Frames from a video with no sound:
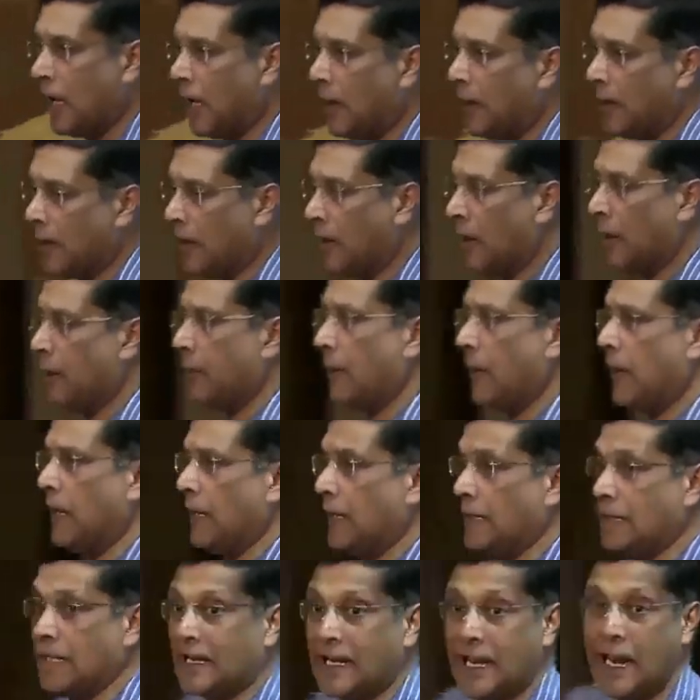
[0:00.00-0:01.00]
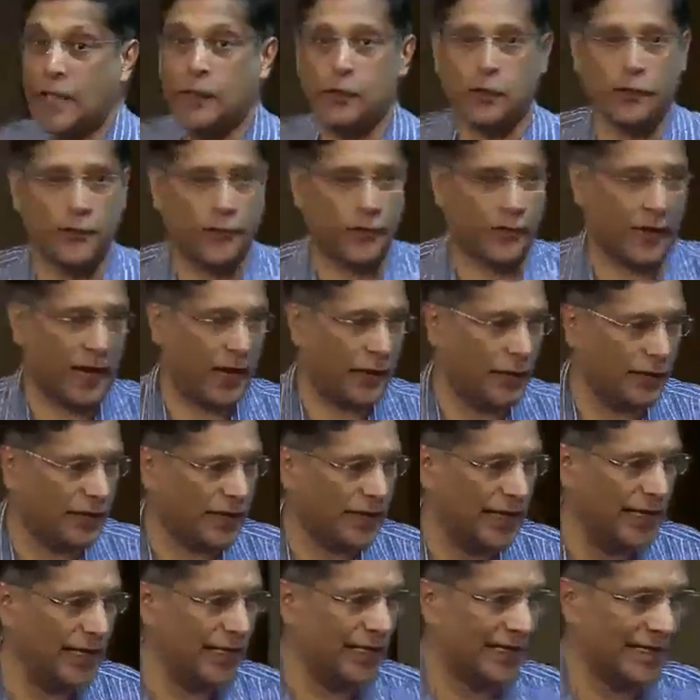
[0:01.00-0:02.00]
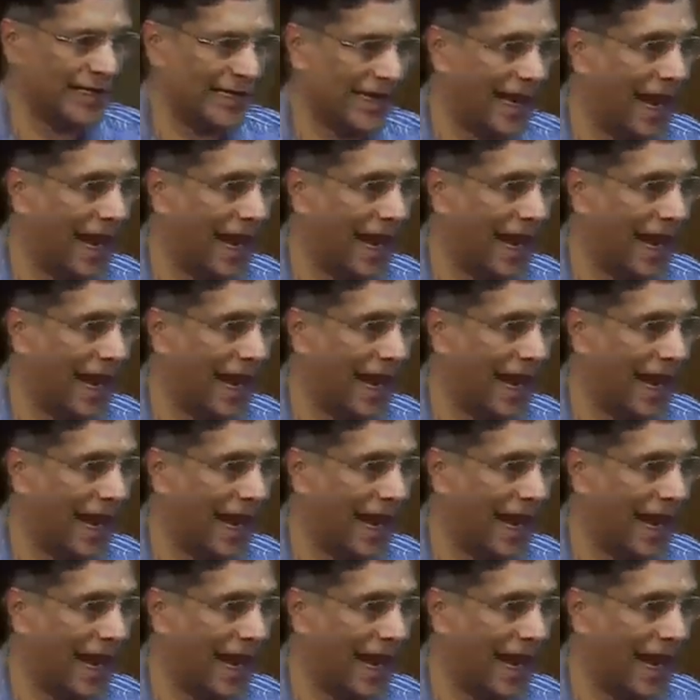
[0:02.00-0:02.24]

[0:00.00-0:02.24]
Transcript: Uh, uh, in the case of kerosene,